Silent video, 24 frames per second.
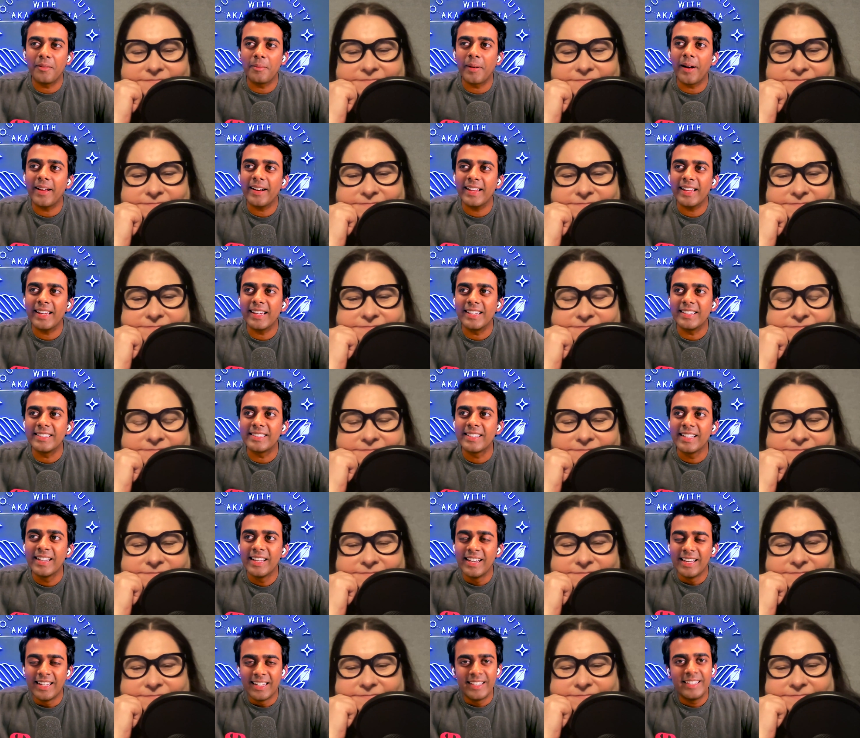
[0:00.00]
Speaker 1: about it is
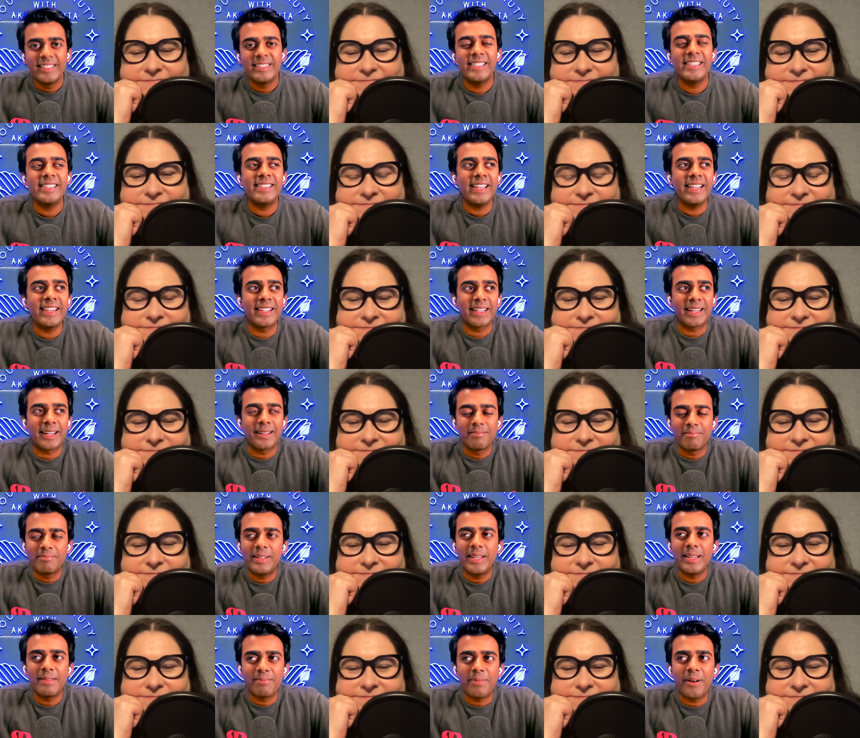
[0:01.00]
she's like the
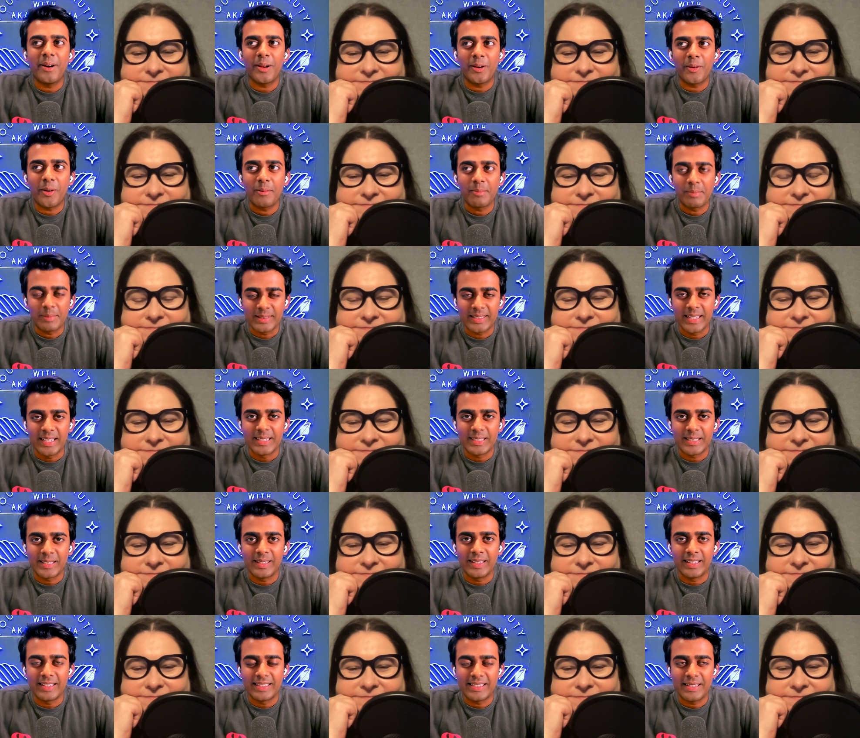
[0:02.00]
complete polar opposite to the